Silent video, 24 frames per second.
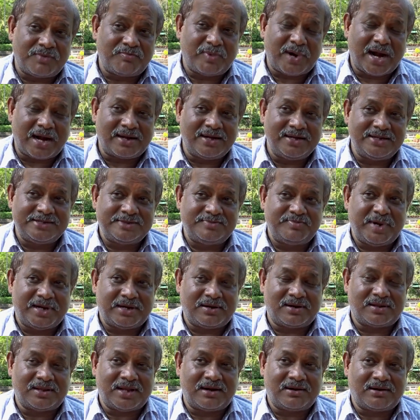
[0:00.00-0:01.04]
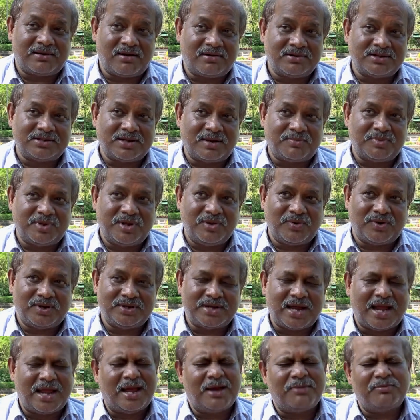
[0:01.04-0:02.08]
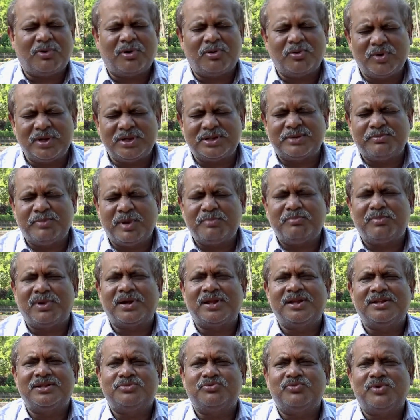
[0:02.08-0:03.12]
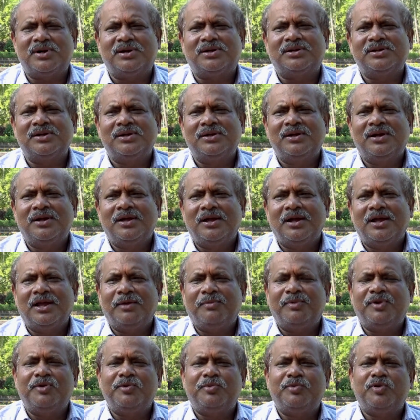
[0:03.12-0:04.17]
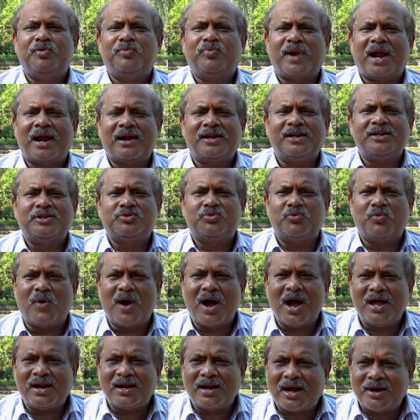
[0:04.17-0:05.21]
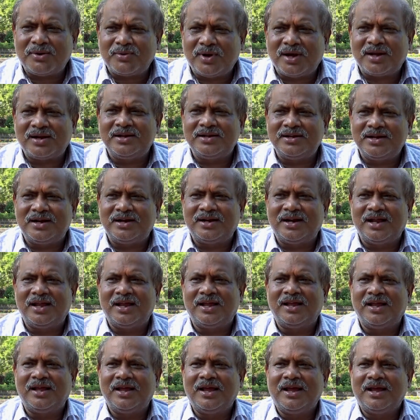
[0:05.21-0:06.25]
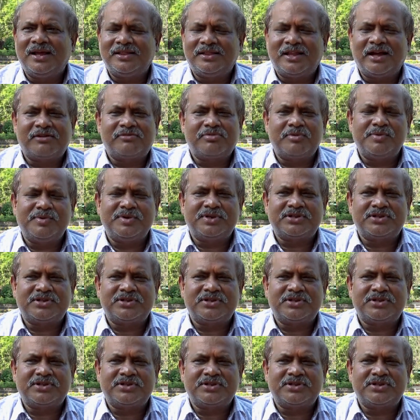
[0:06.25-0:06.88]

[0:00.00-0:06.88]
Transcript: of practice is better than tons of theories. I have always remembered his word. Even if you practice 1 hour in a day, that will be